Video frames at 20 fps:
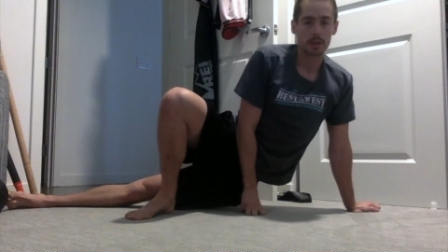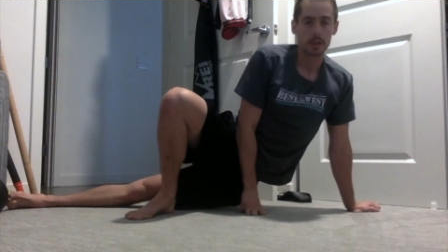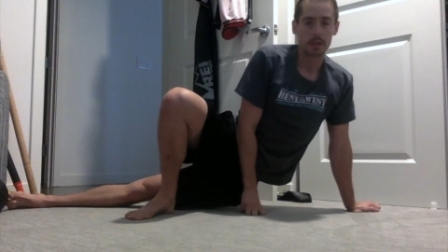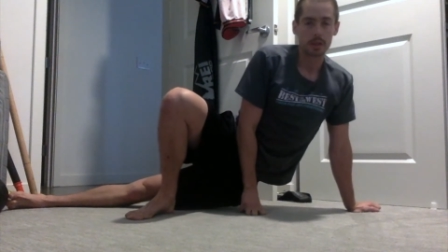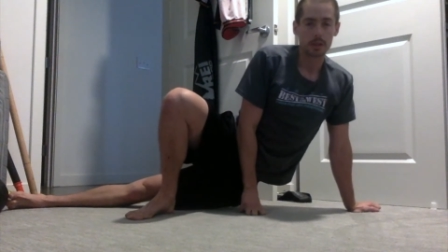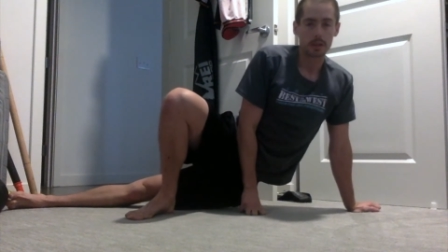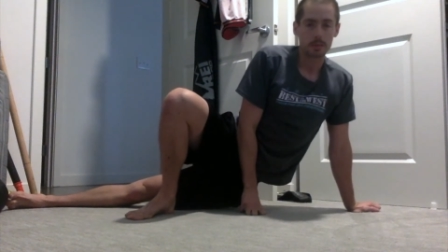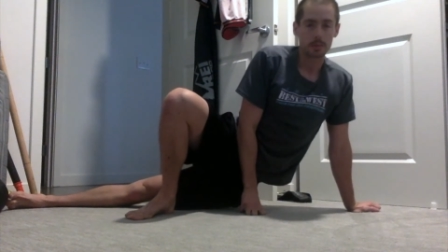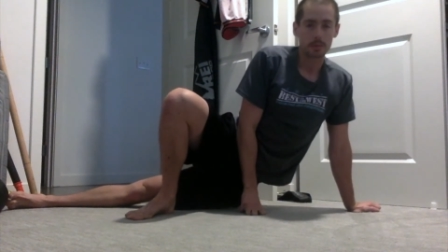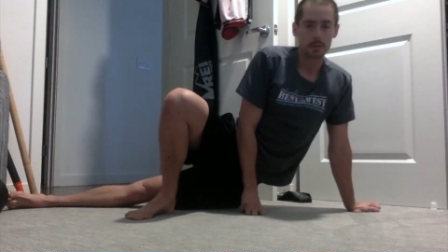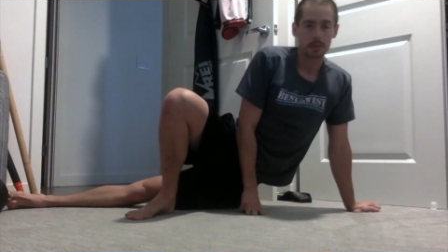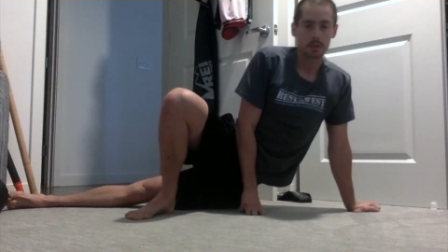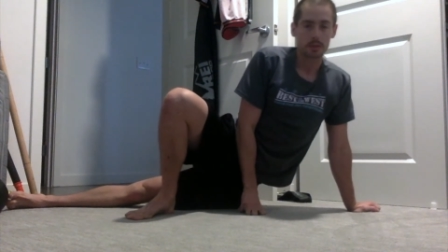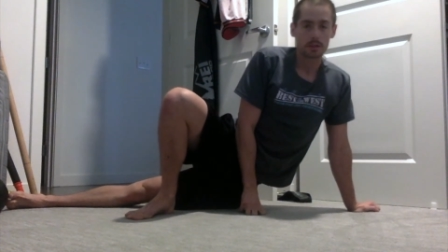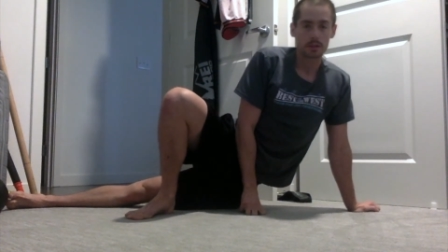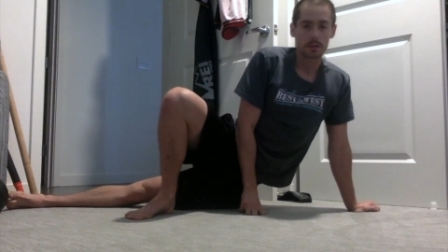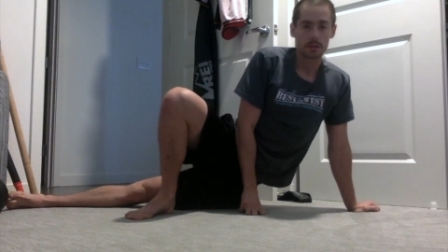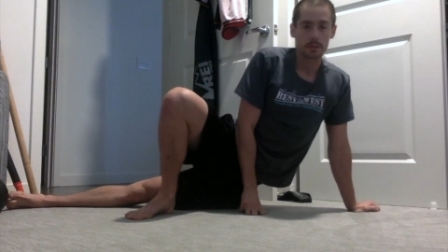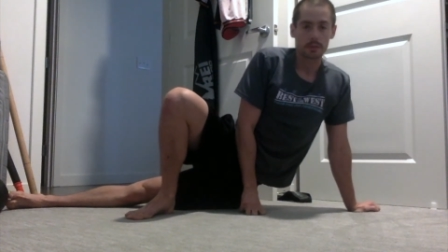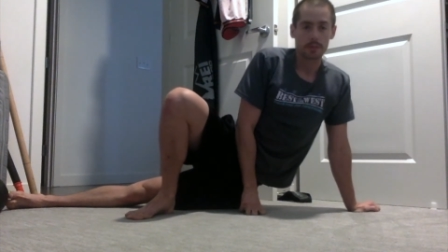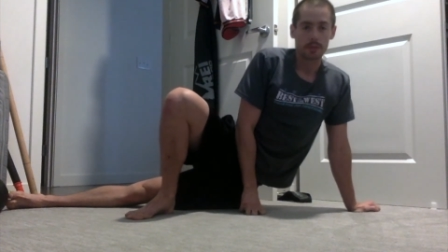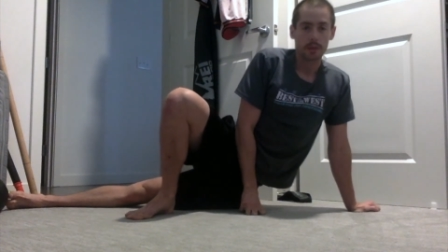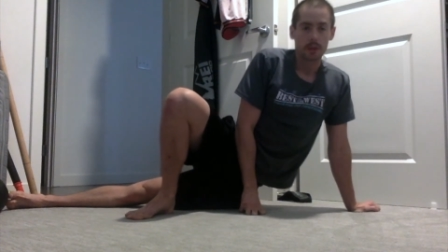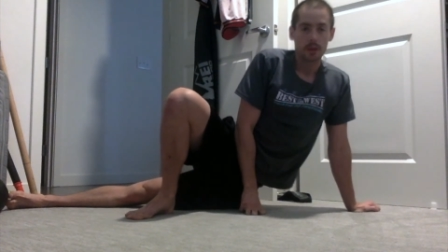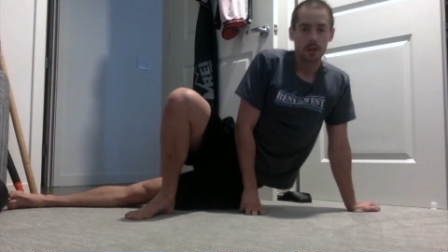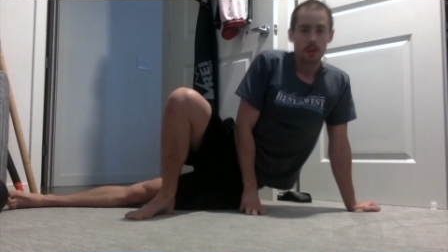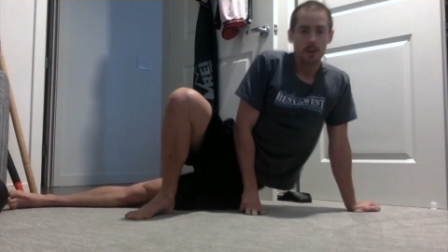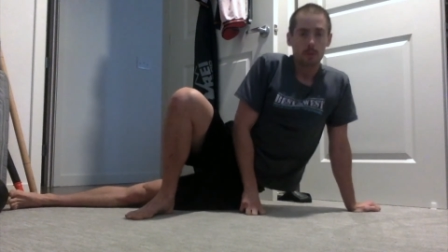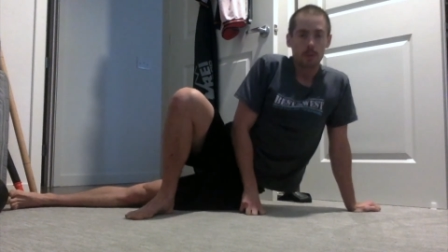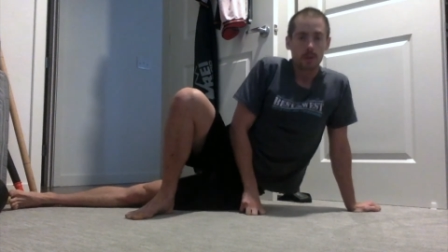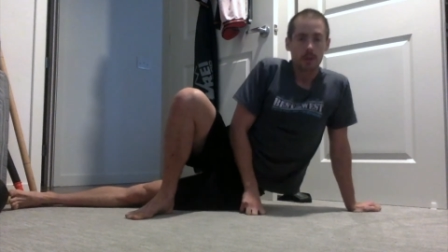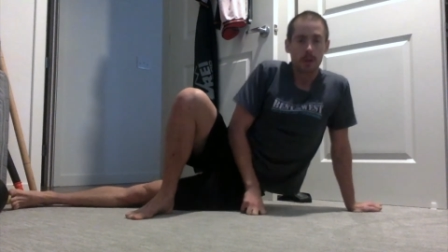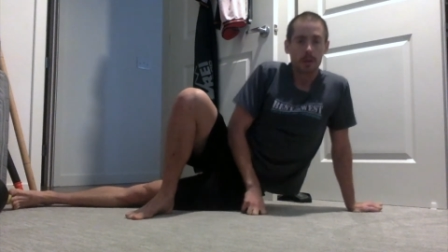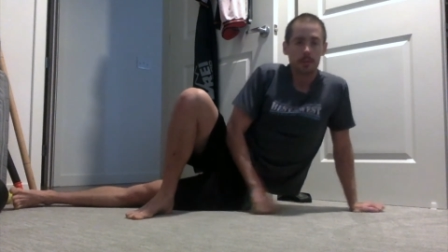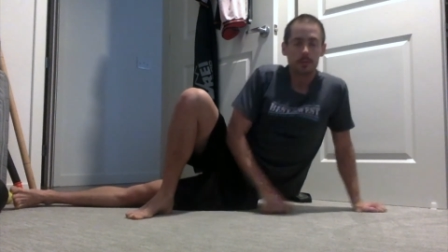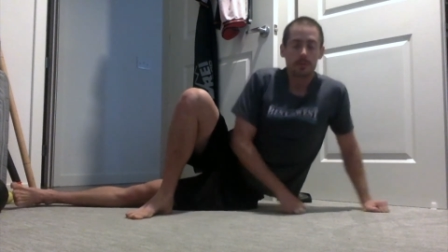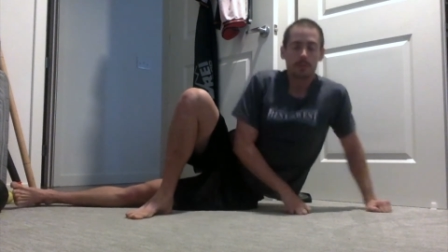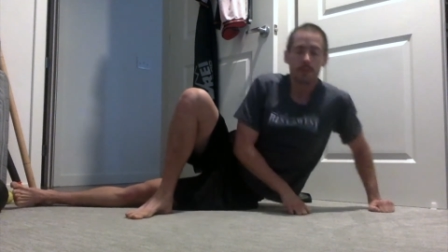to get in this position, work up to